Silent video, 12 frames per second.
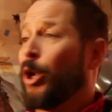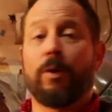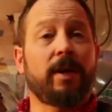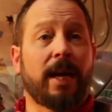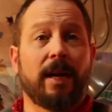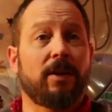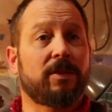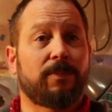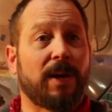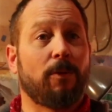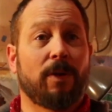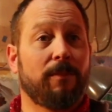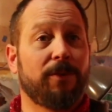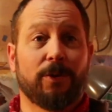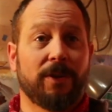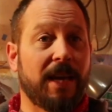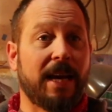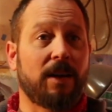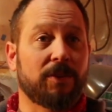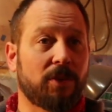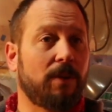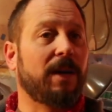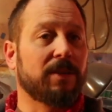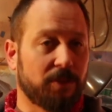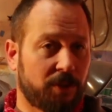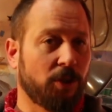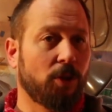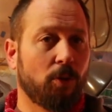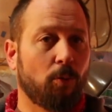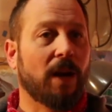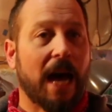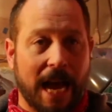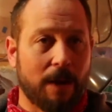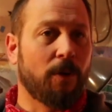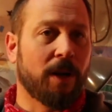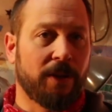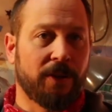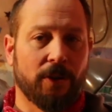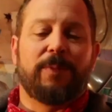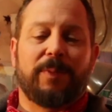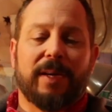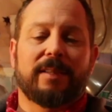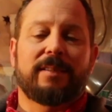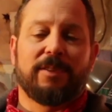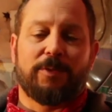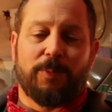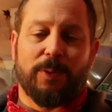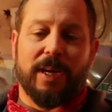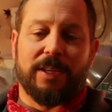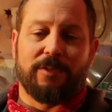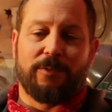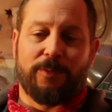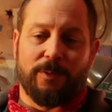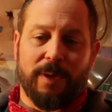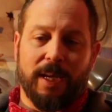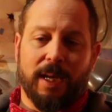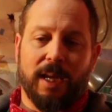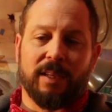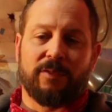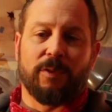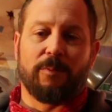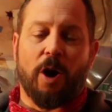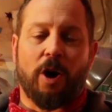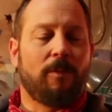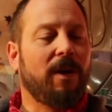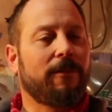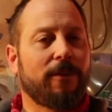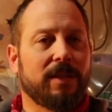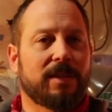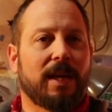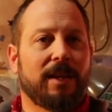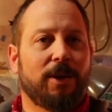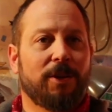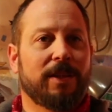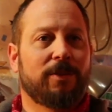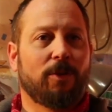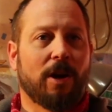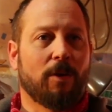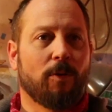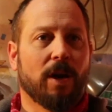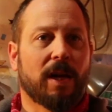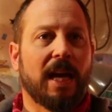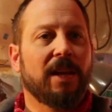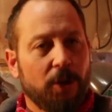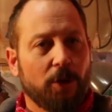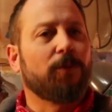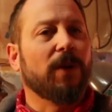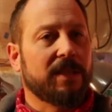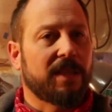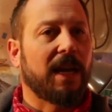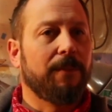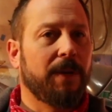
no one cares about what I'm doing now, so I might as well do what I want to do. The biggest inspiration for me is from all my friends that I know that do artwork and new friends that I